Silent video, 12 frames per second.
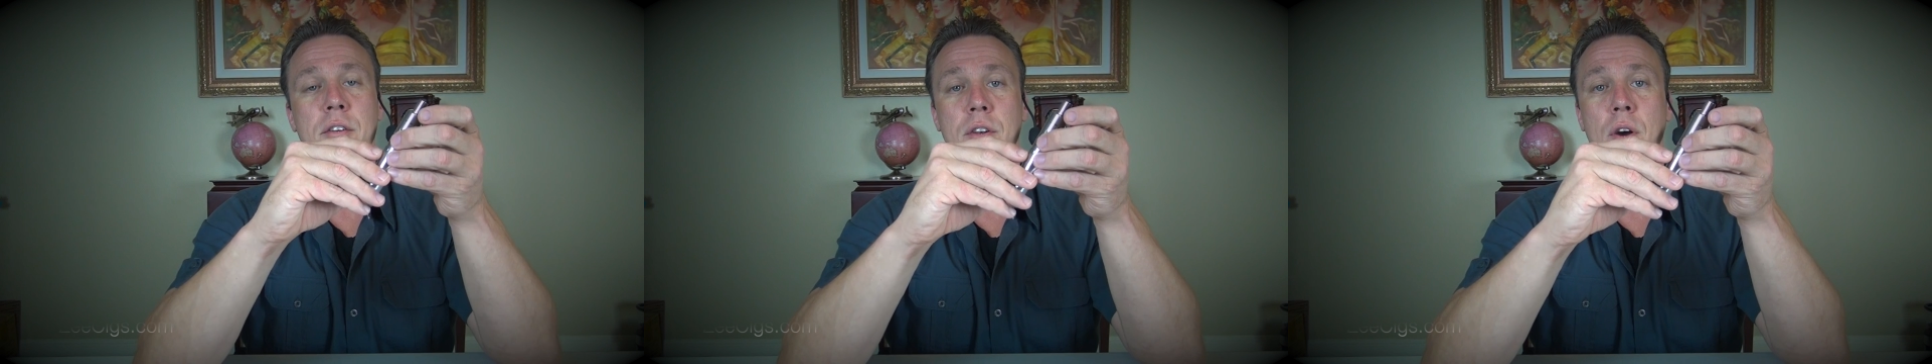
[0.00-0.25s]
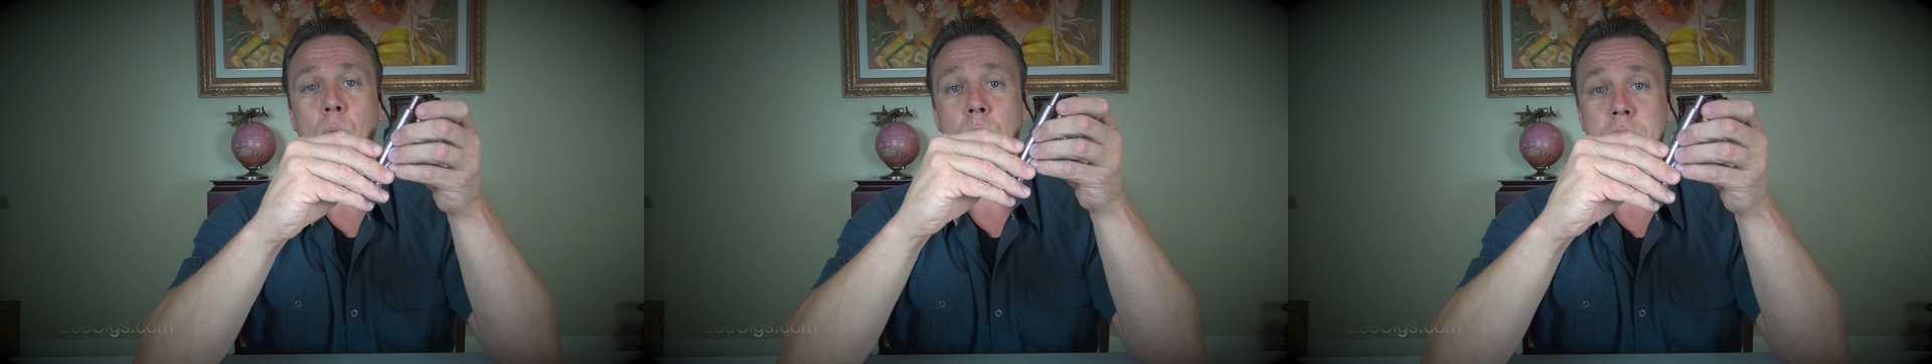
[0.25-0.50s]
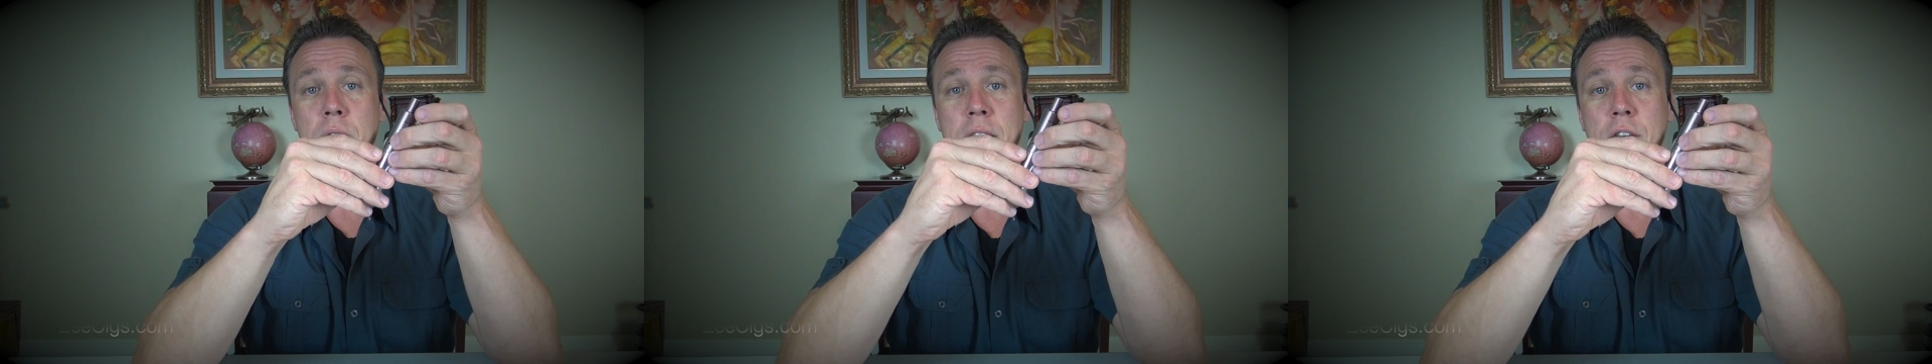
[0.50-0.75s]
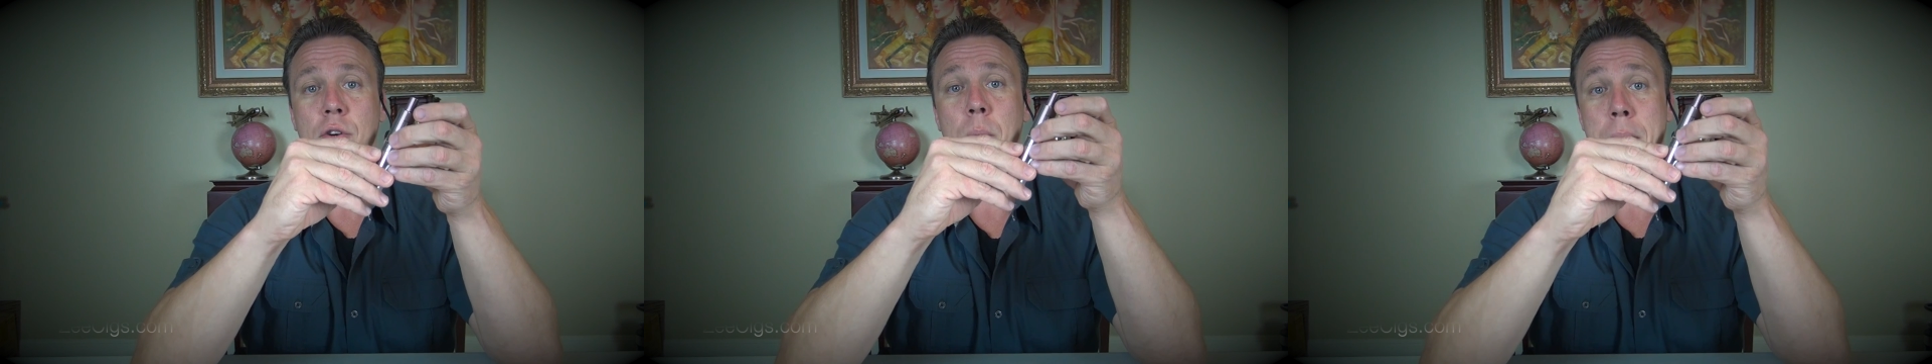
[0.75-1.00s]
to know where your
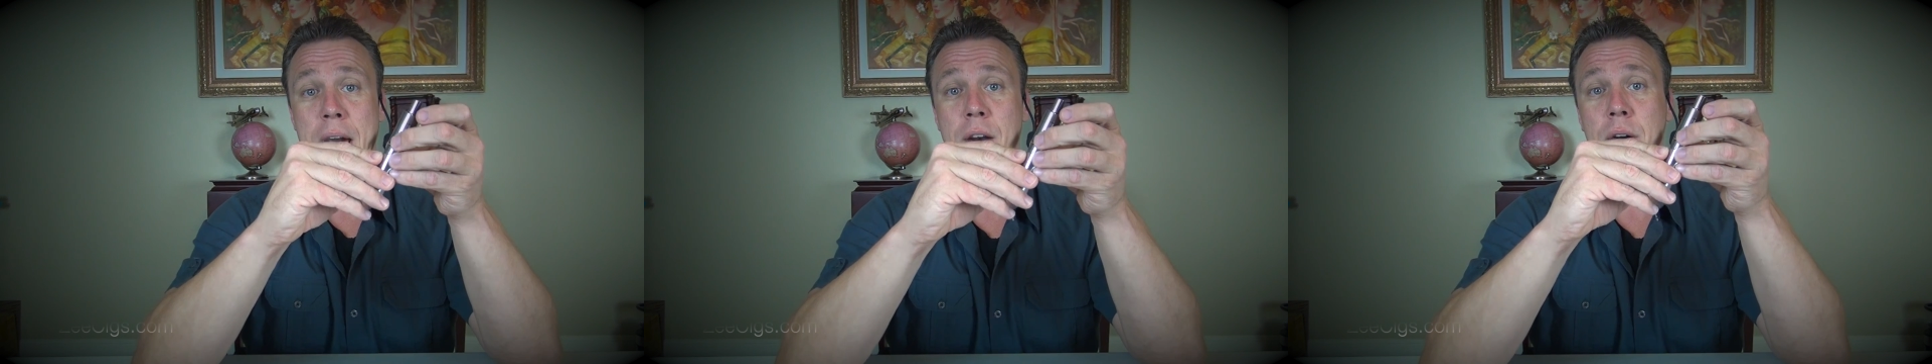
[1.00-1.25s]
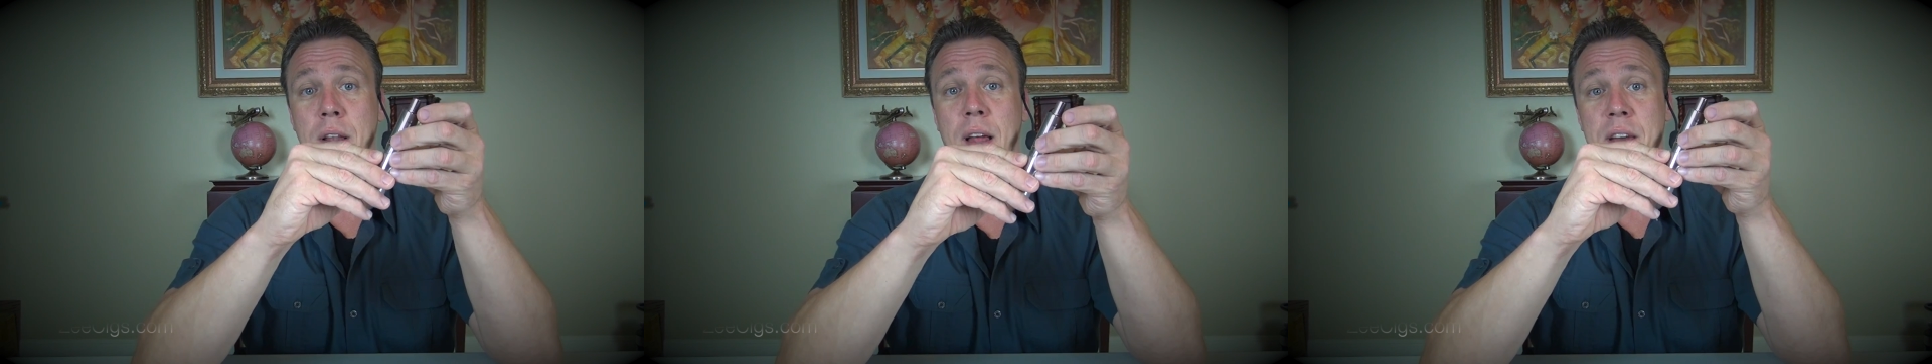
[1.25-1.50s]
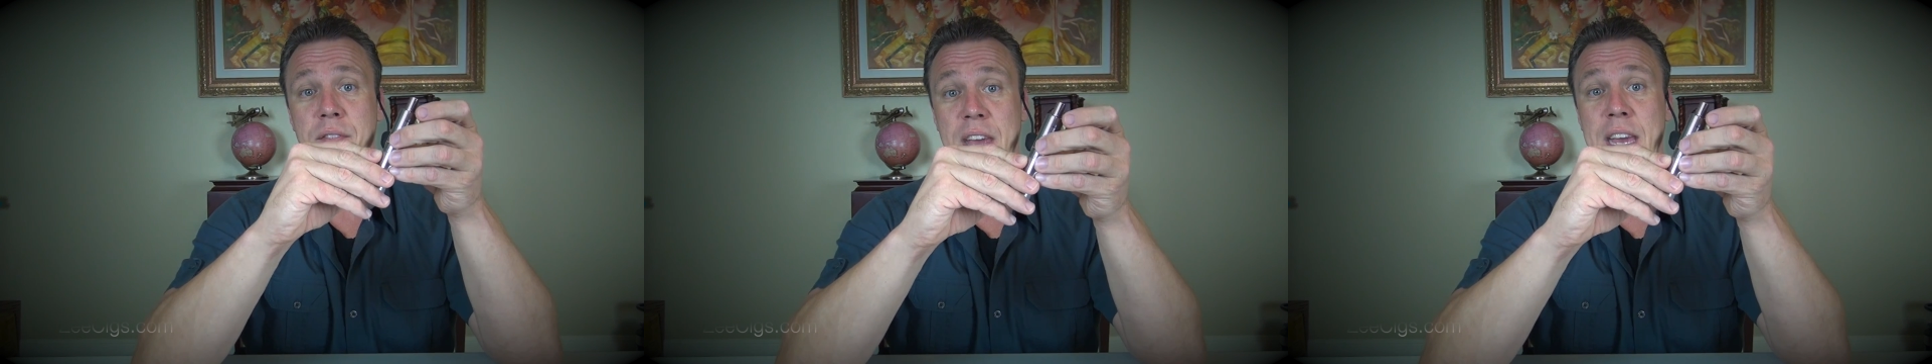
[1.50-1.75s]
actual battery life